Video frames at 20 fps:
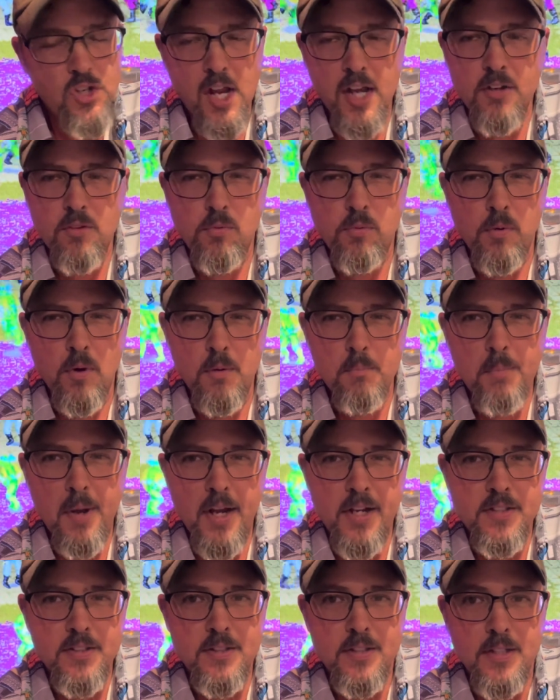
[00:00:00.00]
run
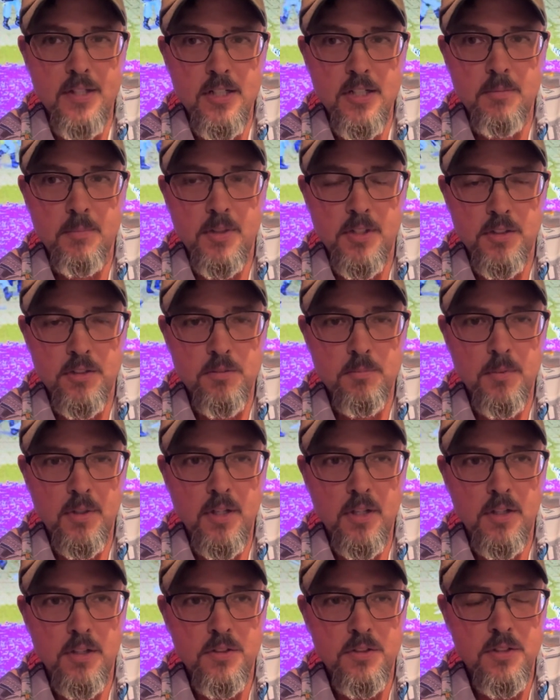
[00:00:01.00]
past the enemies,
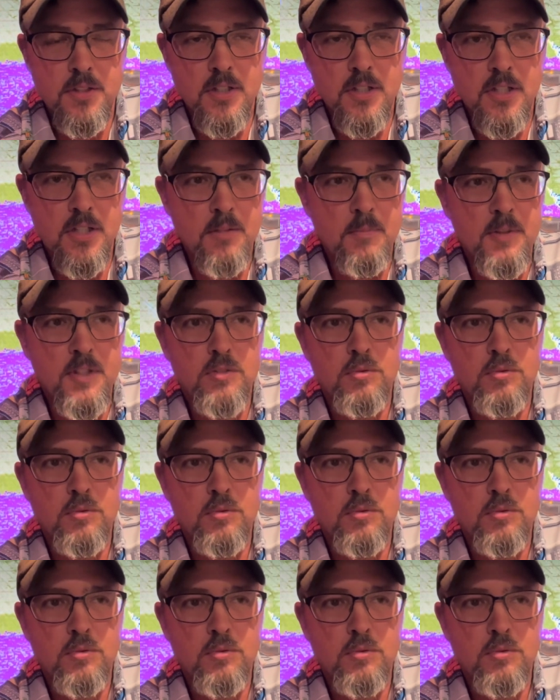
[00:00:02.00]
because the enemies